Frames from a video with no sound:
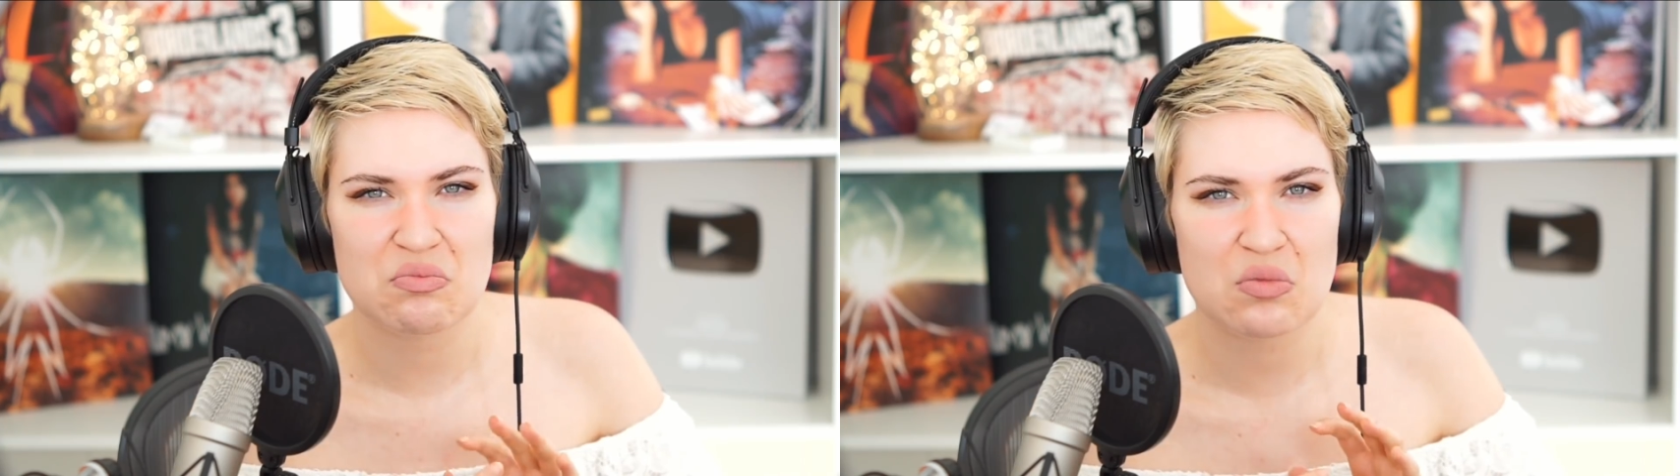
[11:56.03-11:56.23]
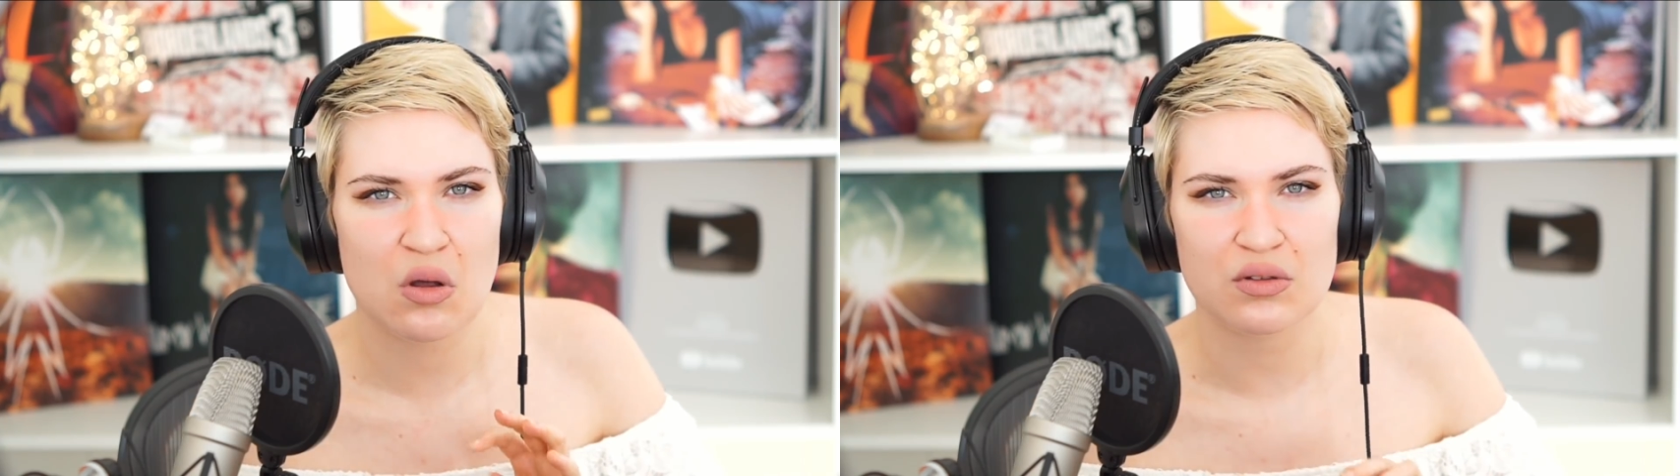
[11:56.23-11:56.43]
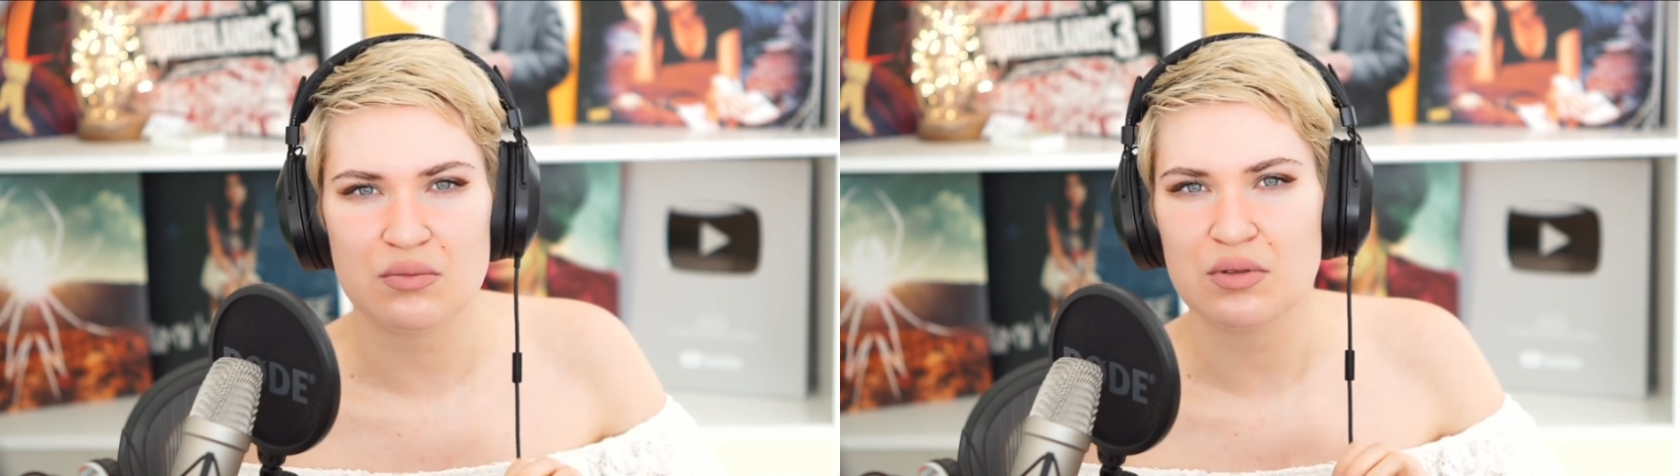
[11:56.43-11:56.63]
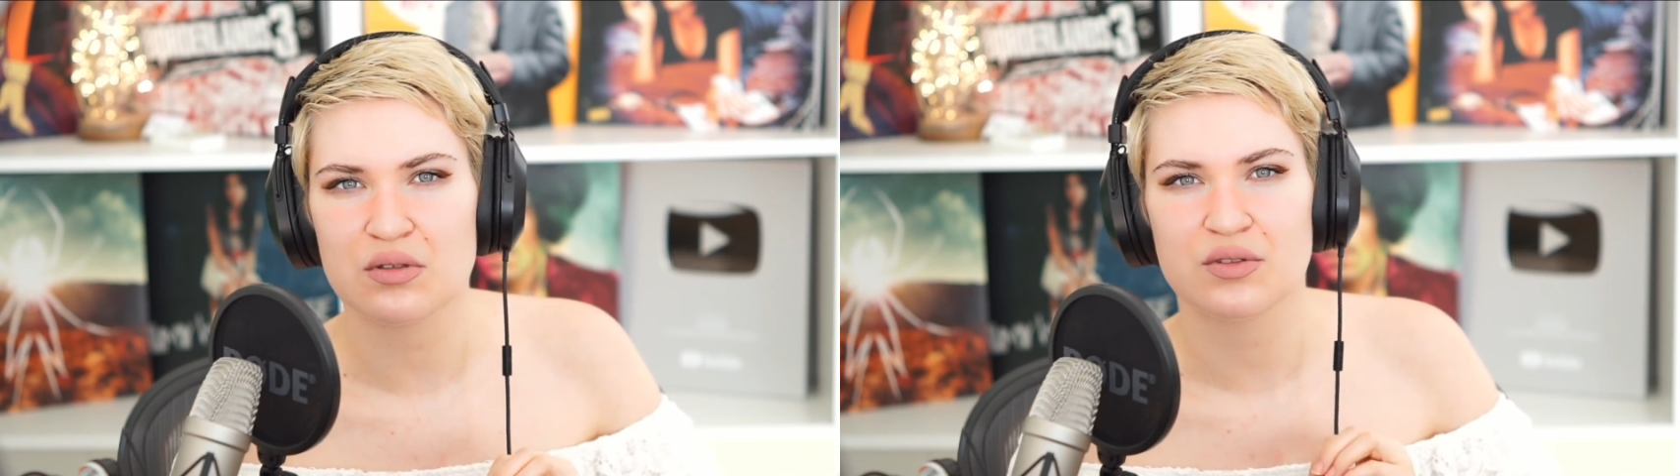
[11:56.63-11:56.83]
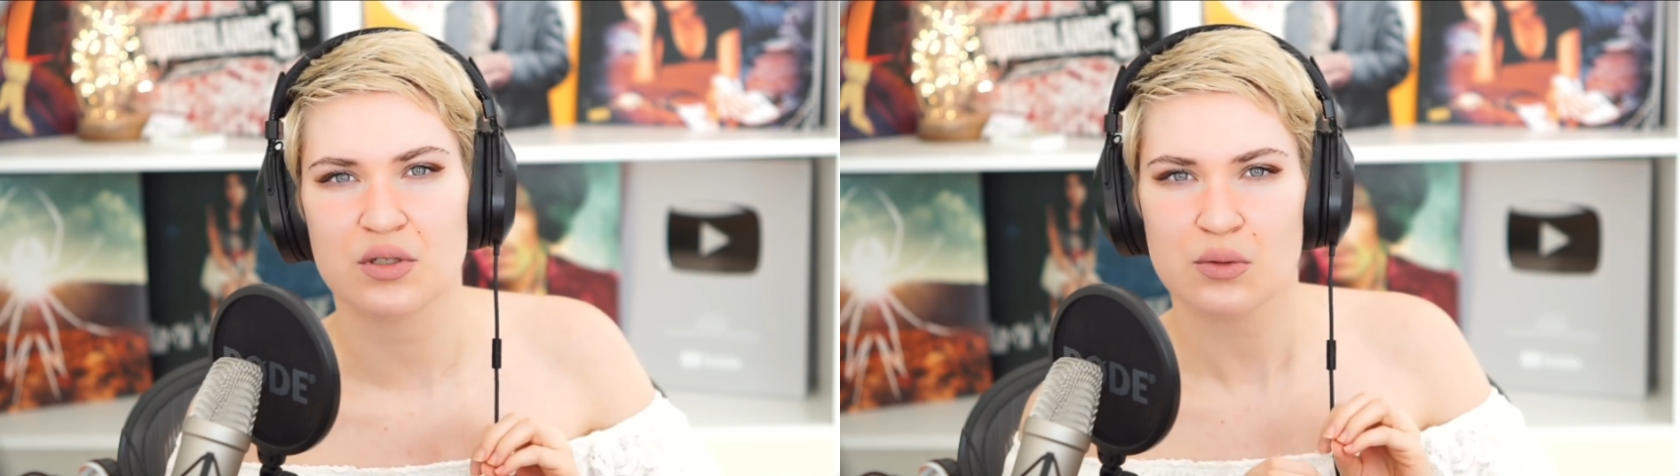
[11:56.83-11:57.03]
all the
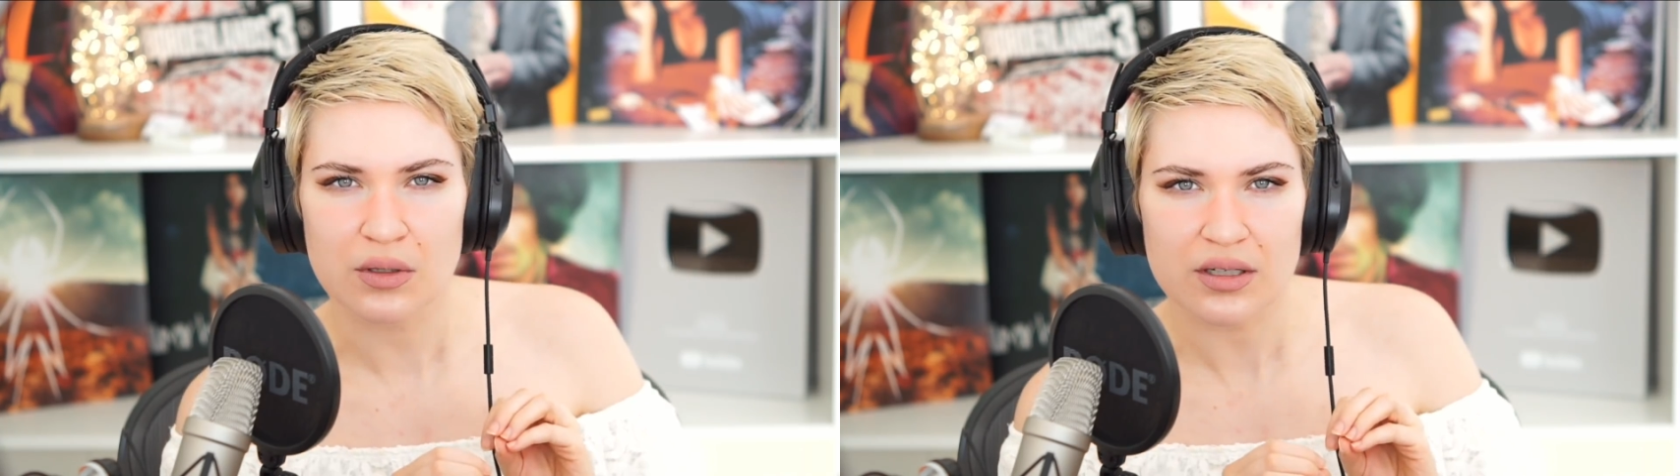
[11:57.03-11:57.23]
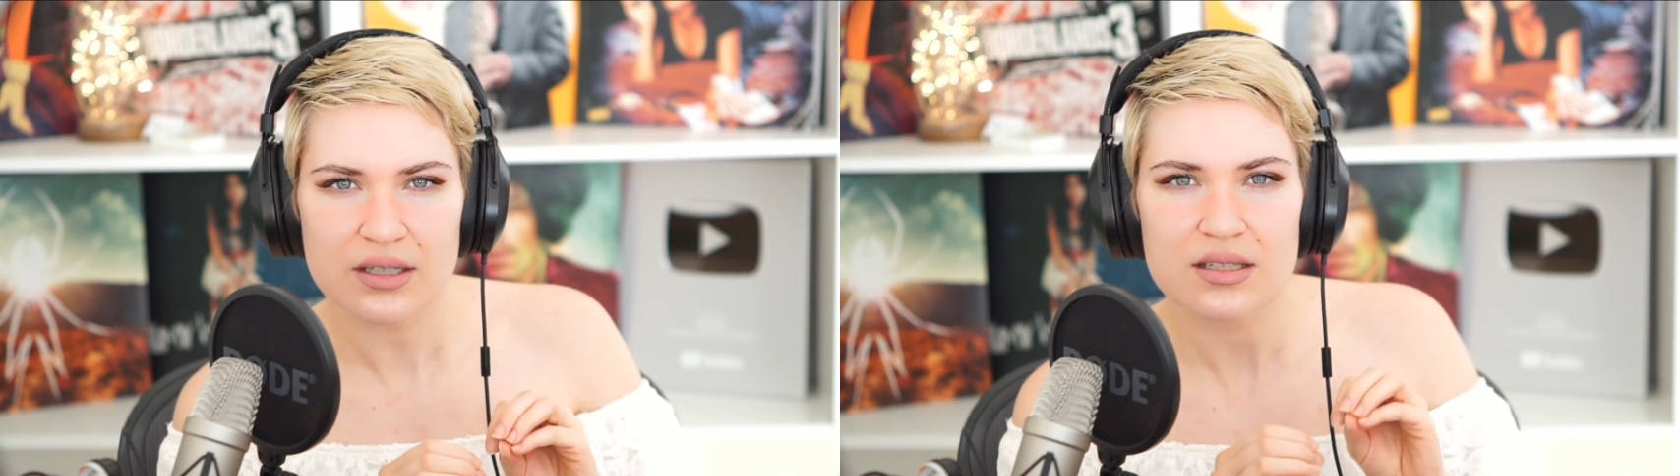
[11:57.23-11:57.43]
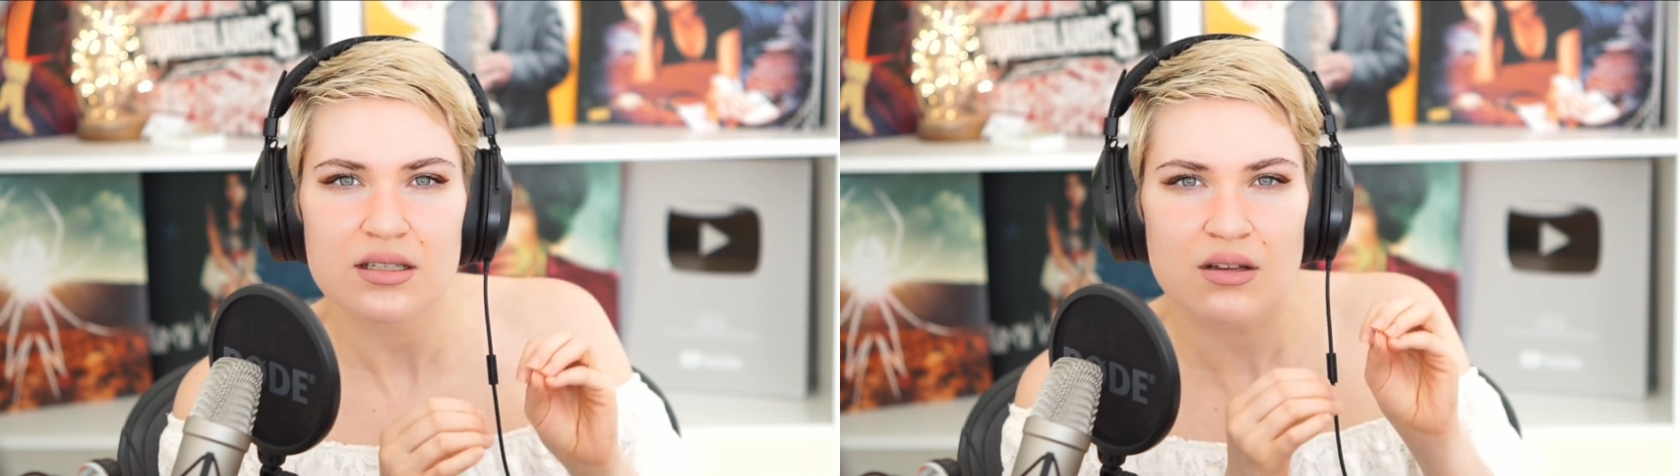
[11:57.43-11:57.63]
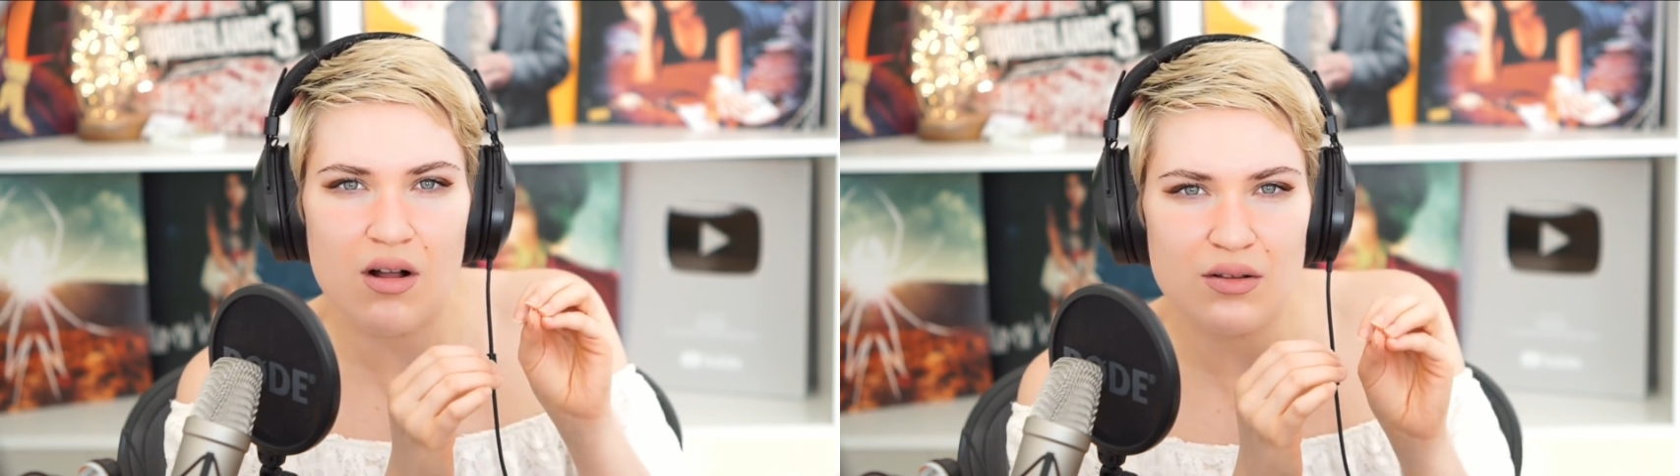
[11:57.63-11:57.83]
beautiful quirks and all